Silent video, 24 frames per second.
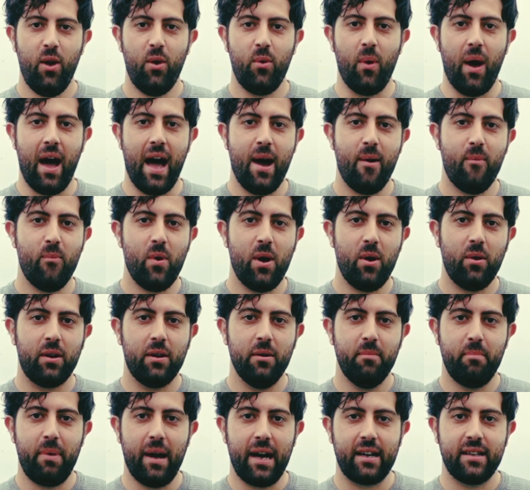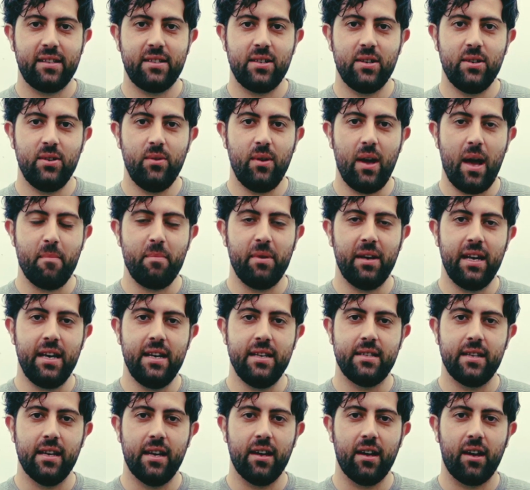Hello and welcome back to
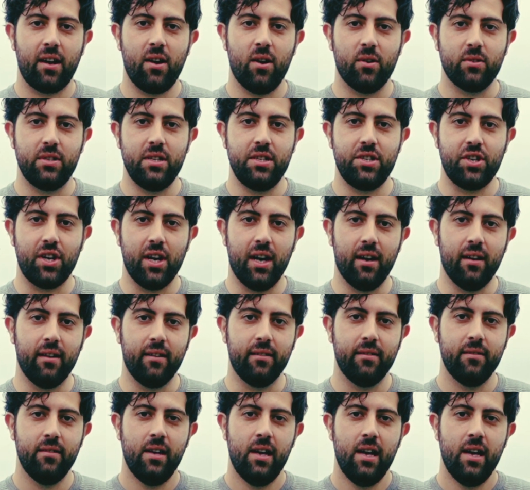Ebenezer Cottage Garden.